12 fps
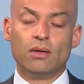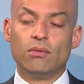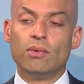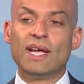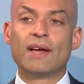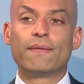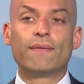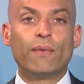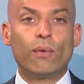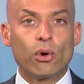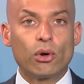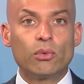We have
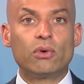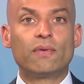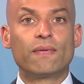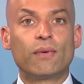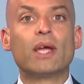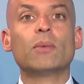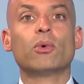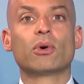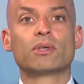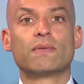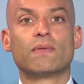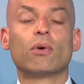formal
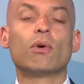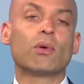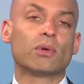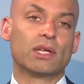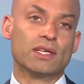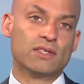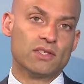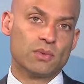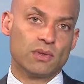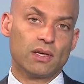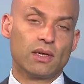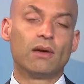frameworks for our relations
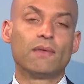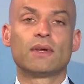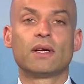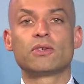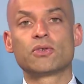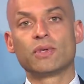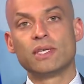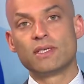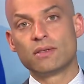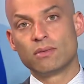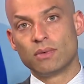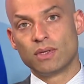with the Gulf
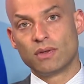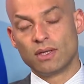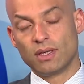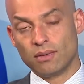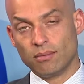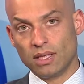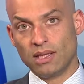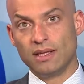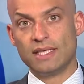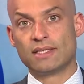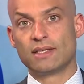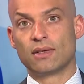countries, with the
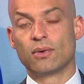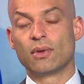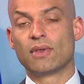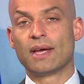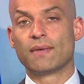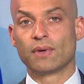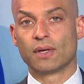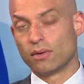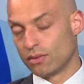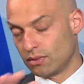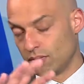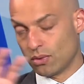Middle East and North Africa,
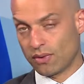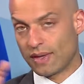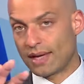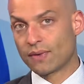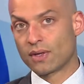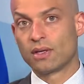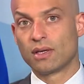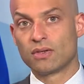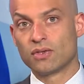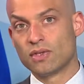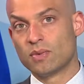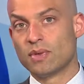or North African
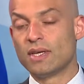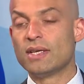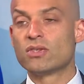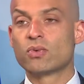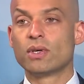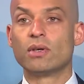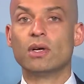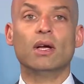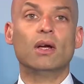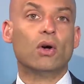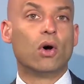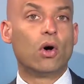countries, with Israel,
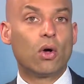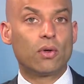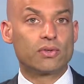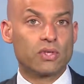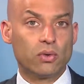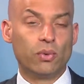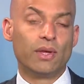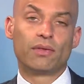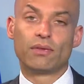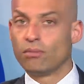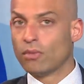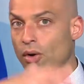also
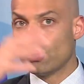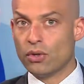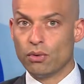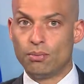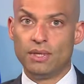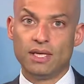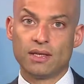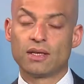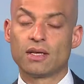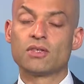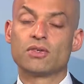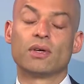with our European
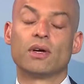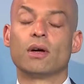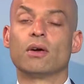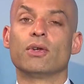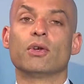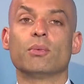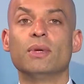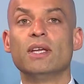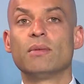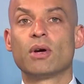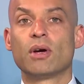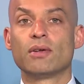country, our
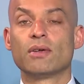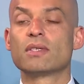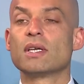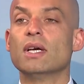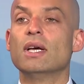European partners.